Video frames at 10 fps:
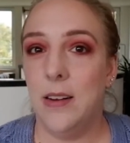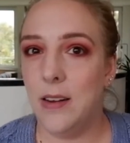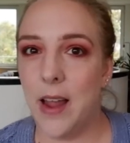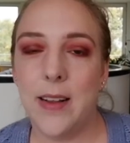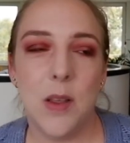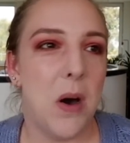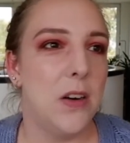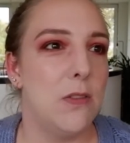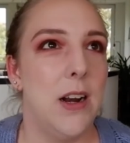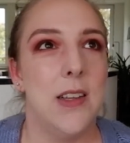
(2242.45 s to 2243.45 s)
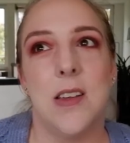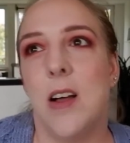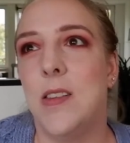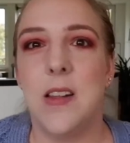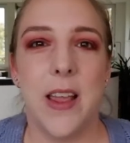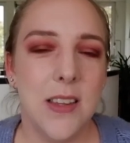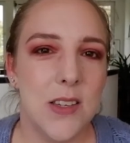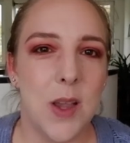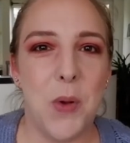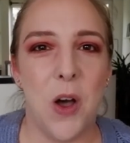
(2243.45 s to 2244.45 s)
like the Modern Renaissance, like the
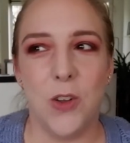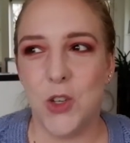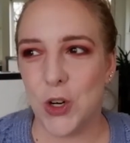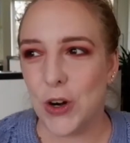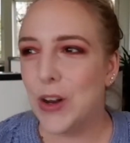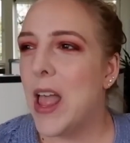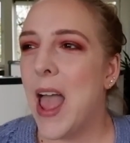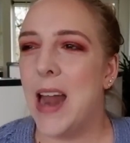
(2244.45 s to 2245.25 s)
subculture.